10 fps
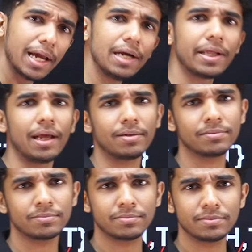tail.
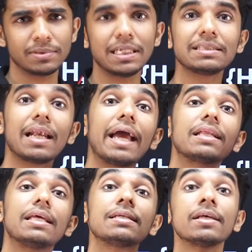Just
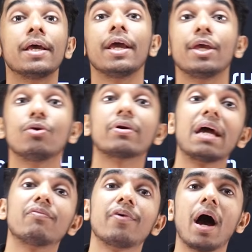like this, you
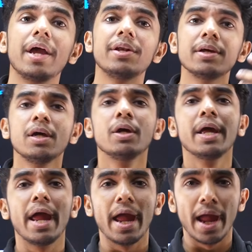can find
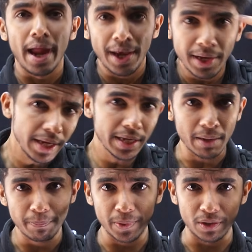any
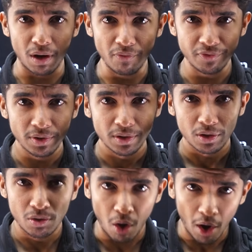number of
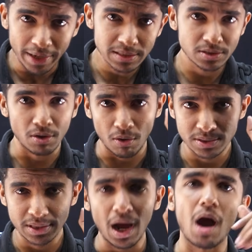coins
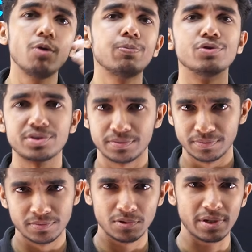tossed outputs.
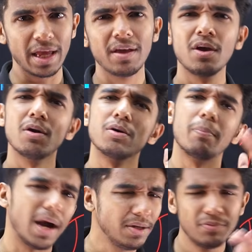Okay,
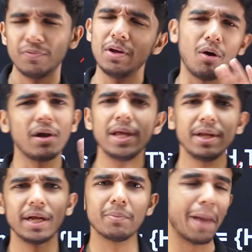but we only
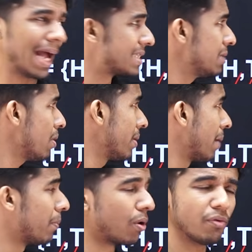need maximum
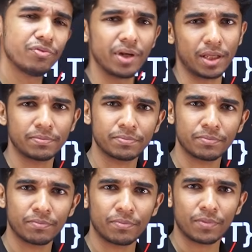number of 3.
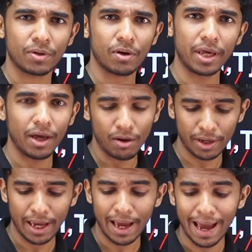Okay,
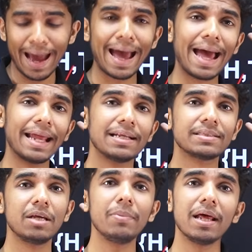and
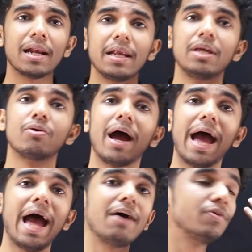similarly, you
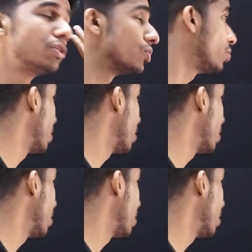have to